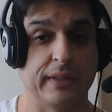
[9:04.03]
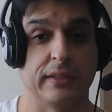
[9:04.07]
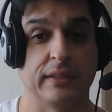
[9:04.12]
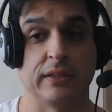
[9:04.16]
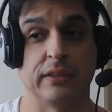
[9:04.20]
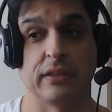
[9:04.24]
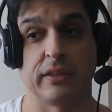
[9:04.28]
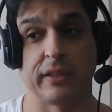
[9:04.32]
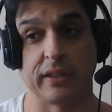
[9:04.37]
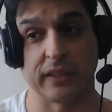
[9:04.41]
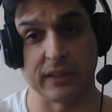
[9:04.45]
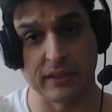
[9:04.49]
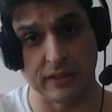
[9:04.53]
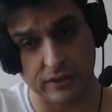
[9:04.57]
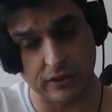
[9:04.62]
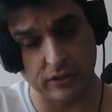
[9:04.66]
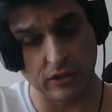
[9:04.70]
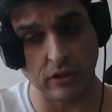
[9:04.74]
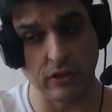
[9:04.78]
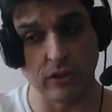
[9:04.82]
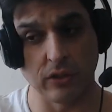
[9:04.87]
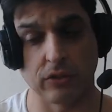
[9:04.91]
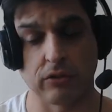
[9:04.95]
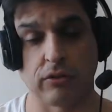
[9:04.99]
know, like a
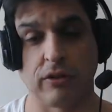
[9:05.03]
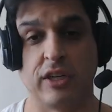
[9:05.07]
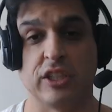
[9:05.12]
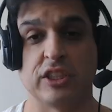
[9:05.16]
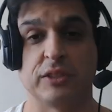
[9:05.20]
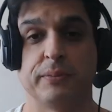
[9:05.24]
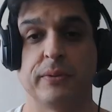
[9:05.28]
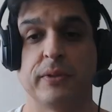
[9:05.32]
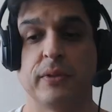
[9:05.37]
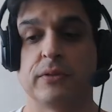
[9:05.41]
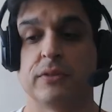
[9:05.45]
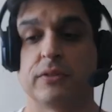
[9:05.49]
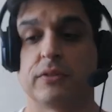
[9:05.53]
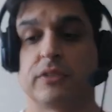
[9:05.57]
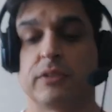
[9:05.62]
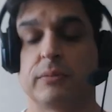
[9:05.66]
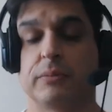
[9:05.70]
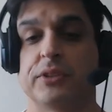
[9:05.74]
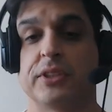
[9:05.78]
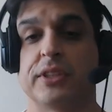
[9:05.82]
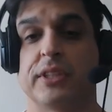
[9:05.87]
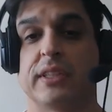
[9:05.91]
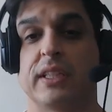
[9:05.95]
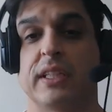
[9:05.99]
skull and crossbones or some
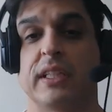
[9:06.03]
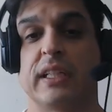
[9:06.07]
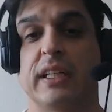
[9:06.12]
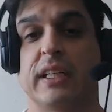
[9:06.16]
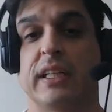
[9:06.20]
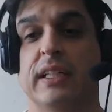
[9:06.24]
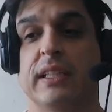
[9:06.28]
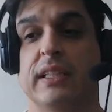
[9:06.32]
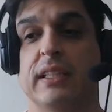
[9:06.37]
shit like that.